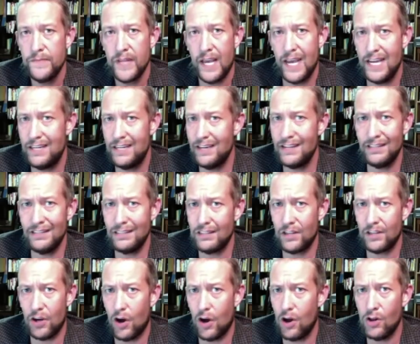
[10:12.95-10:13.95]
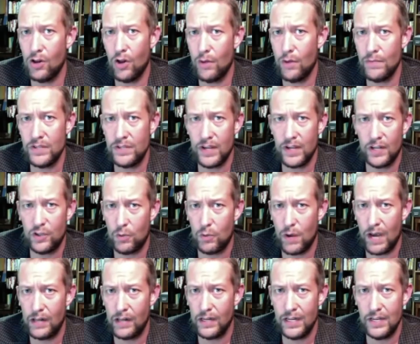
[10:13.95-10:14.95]
it didn't call
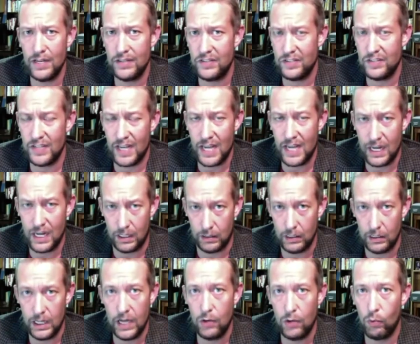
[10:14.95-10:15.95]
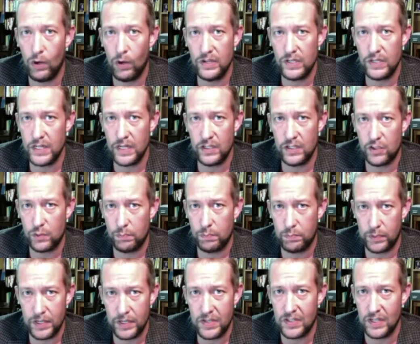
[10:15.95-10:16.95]
homosexuality a sin. It wasn't
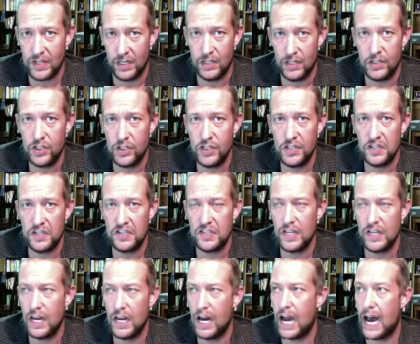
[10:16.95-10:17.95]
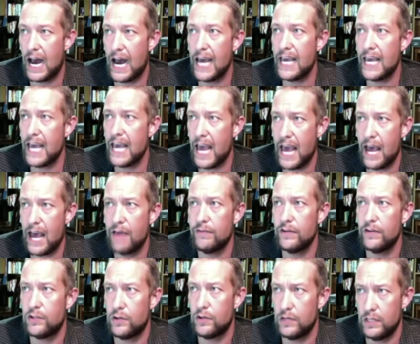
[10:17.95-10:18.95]
explicit. She just said, I have
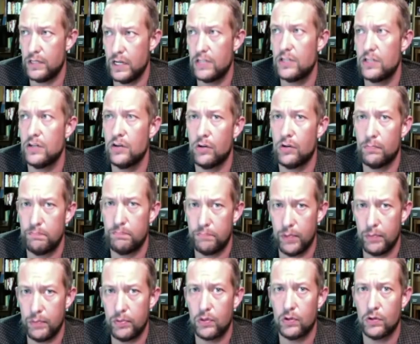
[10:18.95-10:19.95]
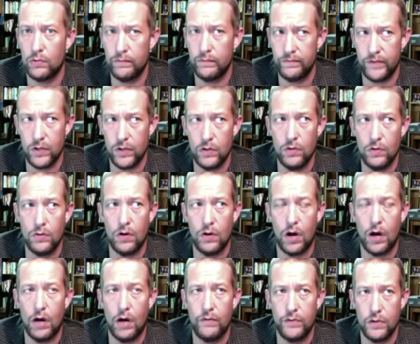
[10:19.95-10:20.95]
a traditional biblical view
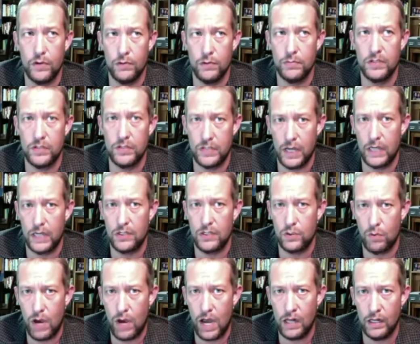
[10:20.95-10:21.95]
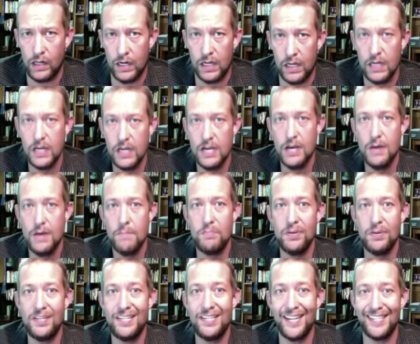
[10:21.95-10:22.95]
of human sexuality,
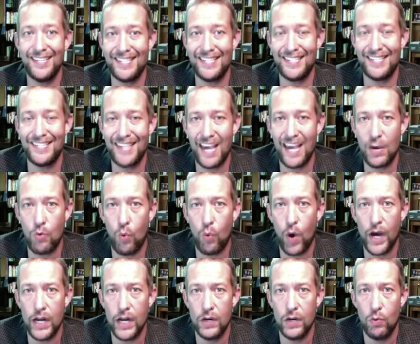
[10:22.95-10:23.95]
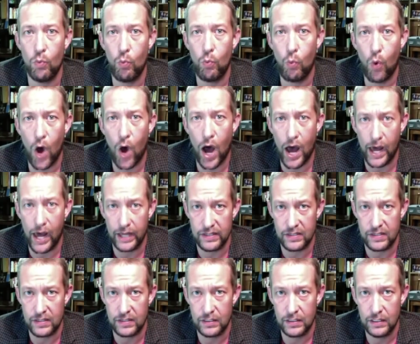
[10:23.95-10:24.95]
but didn't say what it
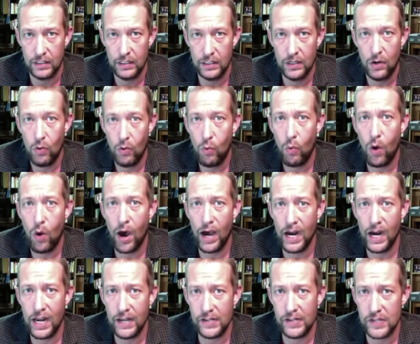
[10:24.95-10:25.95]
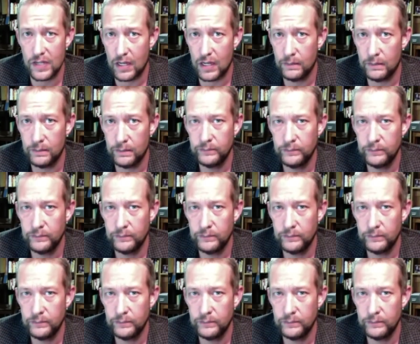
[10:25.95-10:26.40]
was. What is it?